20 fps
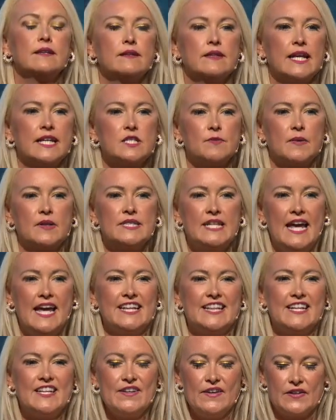Let's
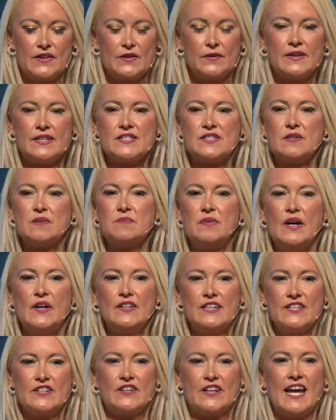pretend that you had a crystal ball
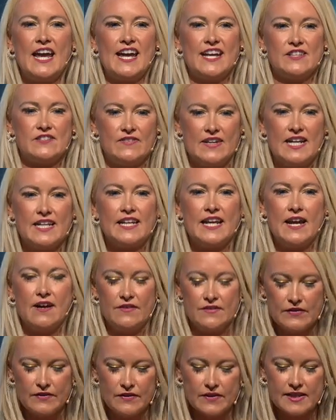in your hands right now
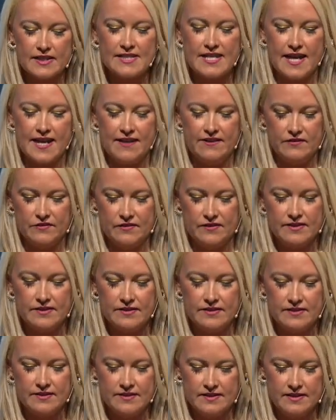and you look down
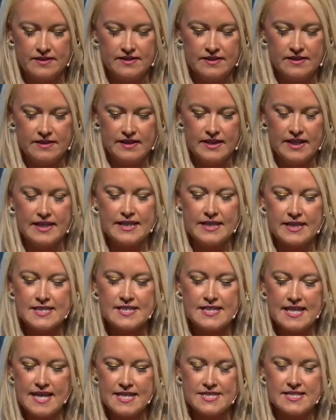and it
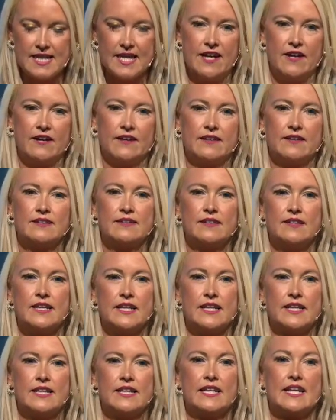says there
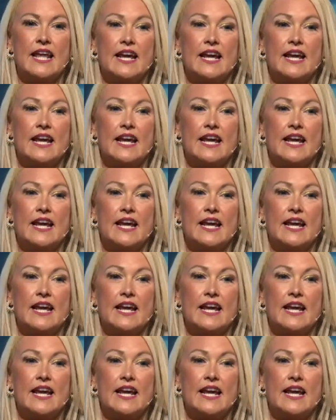that in the